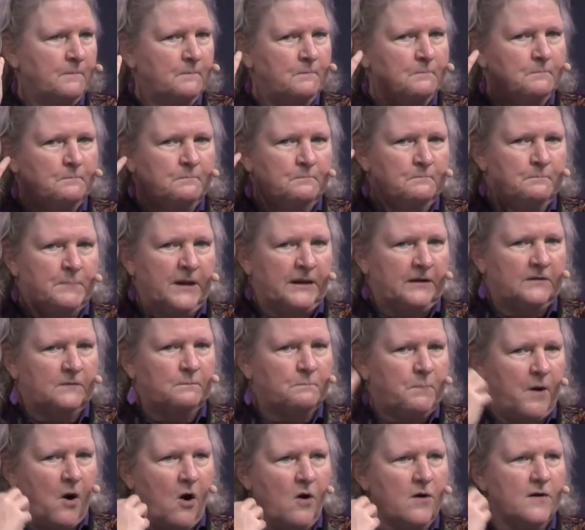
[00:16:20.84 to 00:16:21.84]

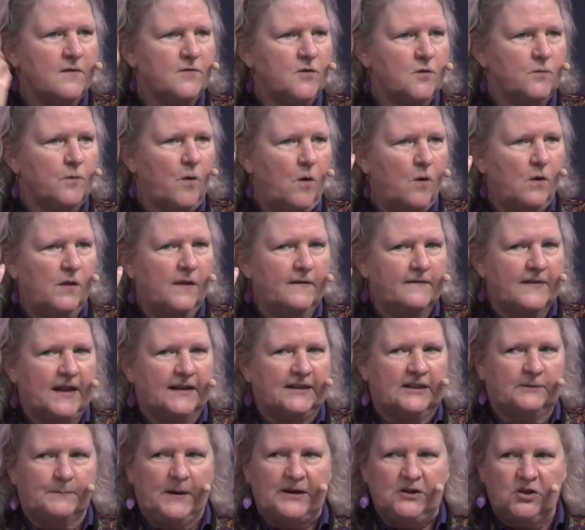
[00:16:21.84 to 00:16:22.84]
But part of the role of
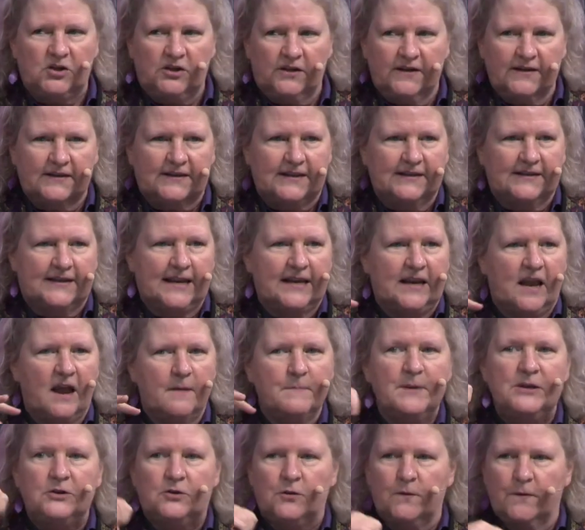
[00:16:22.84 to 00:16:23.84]
that specialist as they
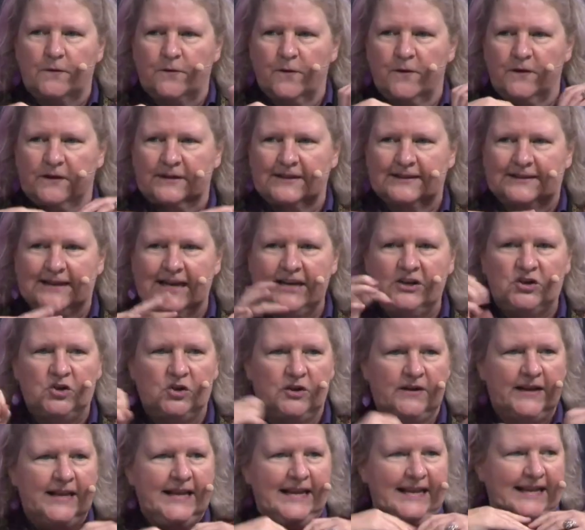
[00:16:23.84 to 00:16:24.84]
come into an
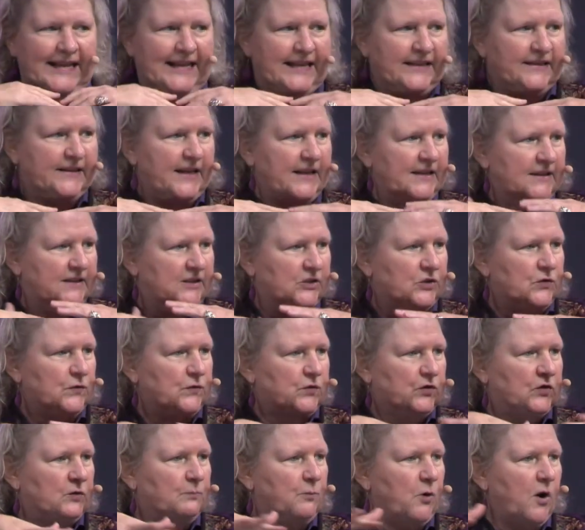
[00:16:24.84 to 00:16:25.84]
organization is to
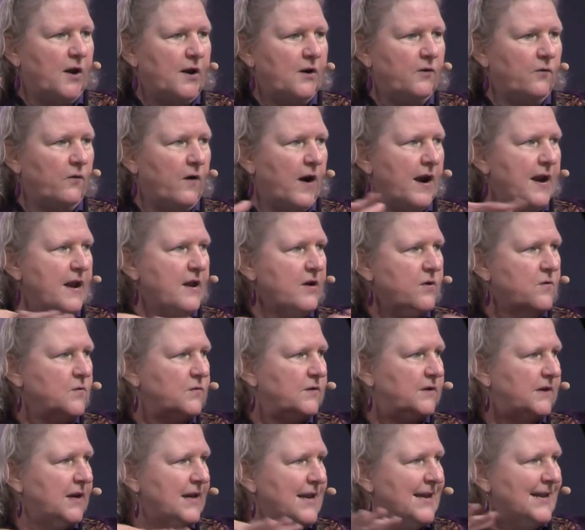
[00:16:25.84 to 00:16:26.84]
spread
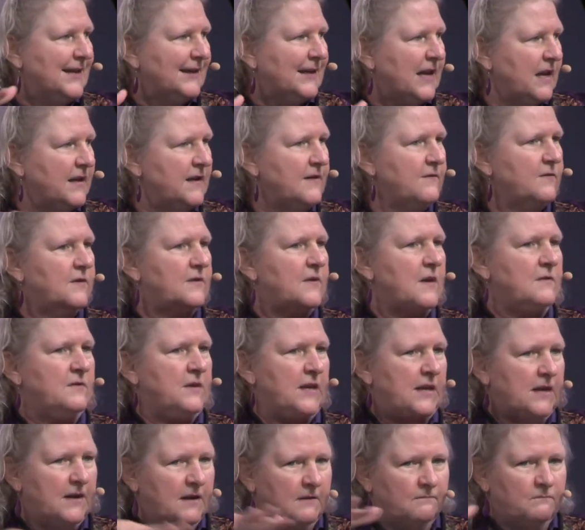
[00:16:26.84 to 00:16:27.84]
around kind of
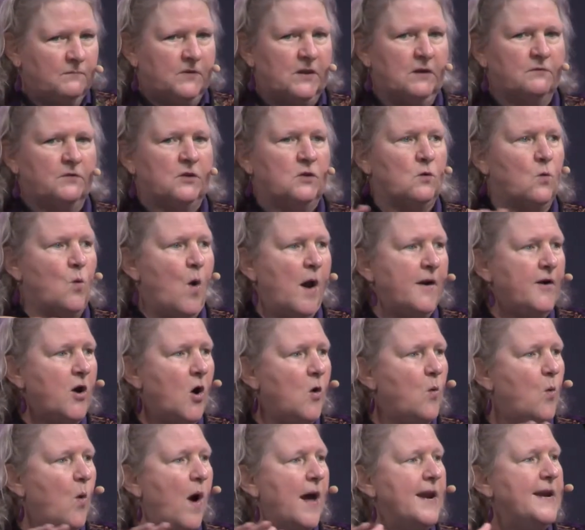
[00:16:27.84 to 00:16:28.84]
the
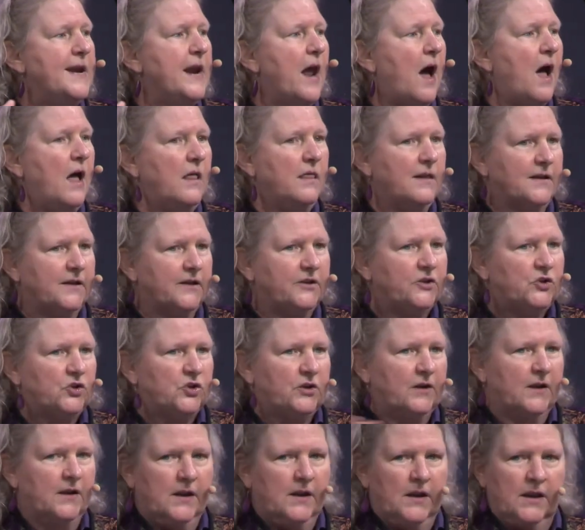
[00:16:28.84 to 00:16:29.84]
101
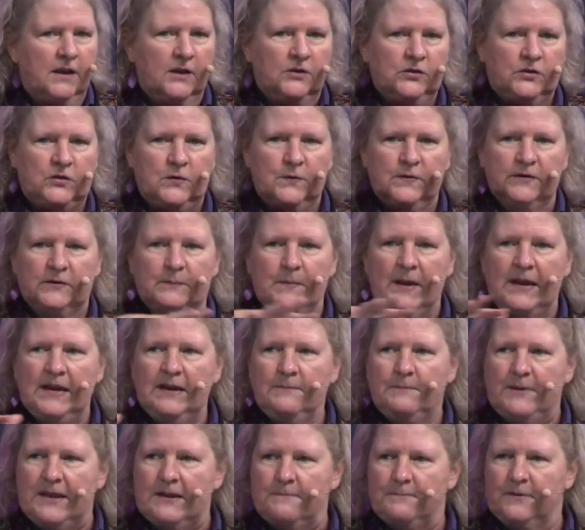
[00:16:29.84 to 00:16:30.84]
knowledge to as
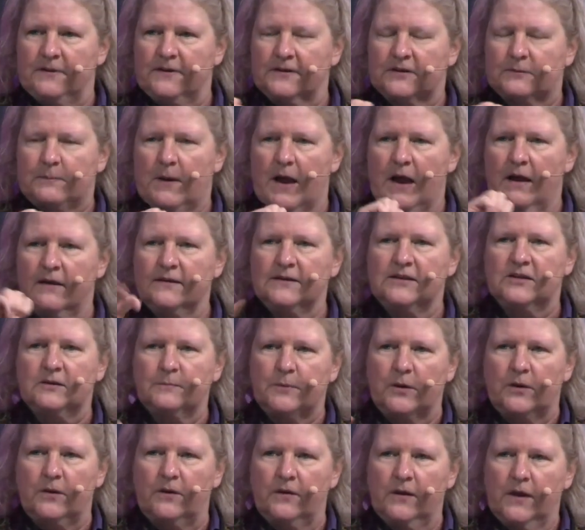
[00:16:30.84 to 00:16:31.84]
many people as
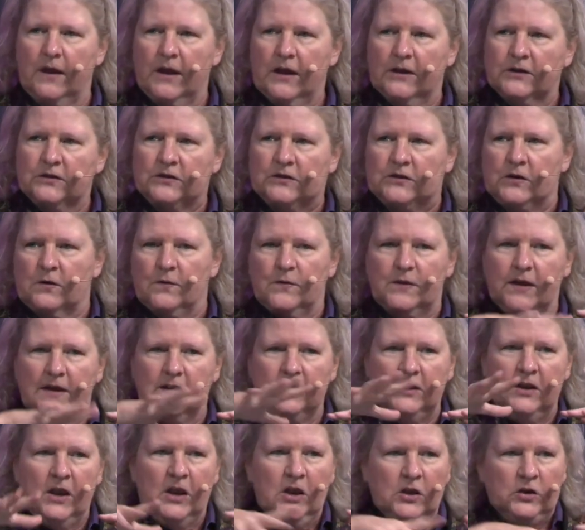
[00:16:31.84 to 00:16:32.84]
possible so
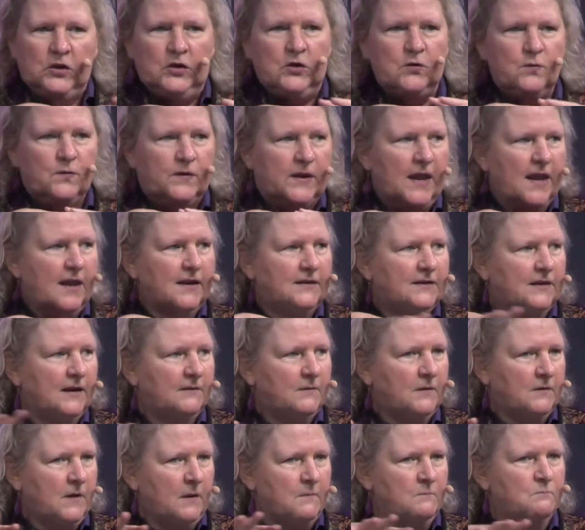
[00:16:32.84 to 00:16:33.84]
that you get
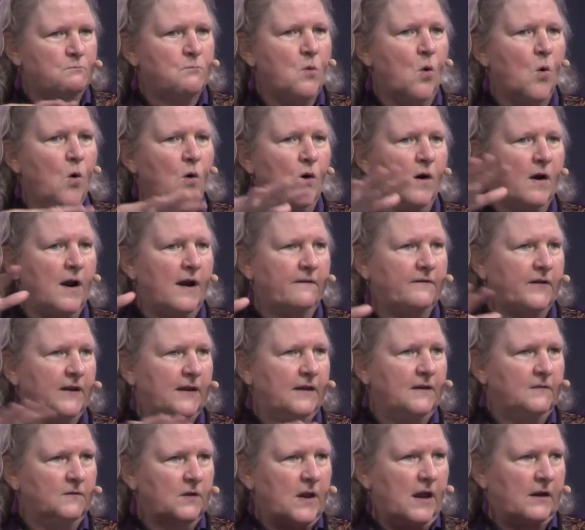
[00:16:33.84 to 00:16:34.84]
more of
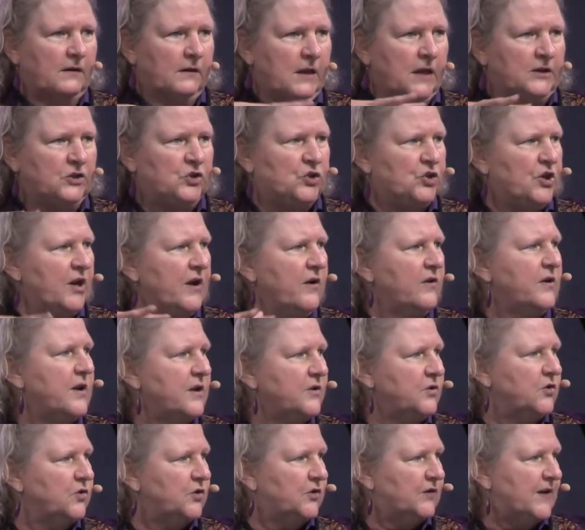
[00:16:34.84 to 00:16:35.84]
a shared
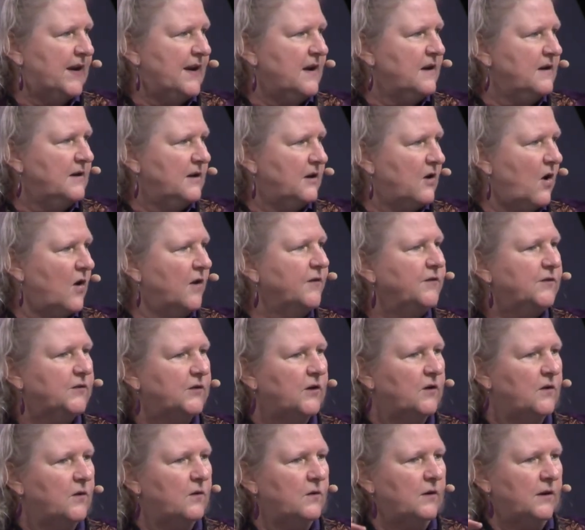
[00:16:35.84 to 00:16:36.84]
understanding,
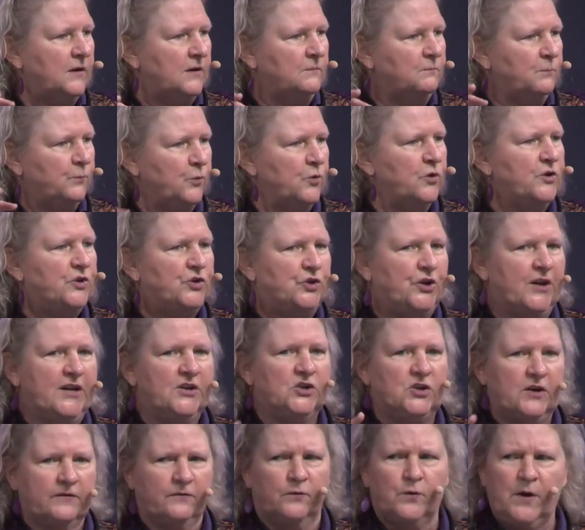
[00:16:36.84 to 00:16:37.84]
also an
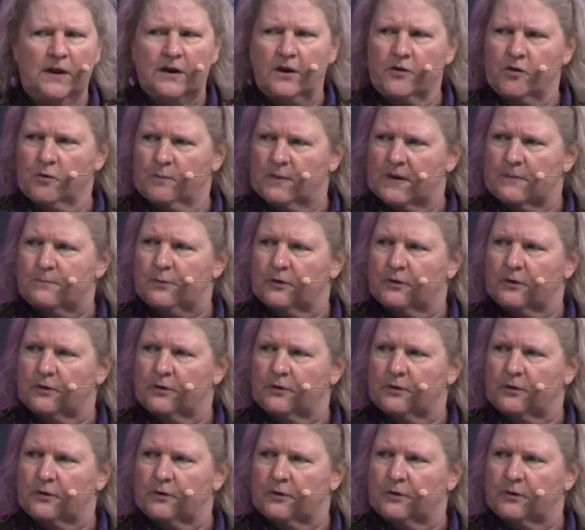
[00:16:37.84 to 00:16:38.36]
appreciation of what other people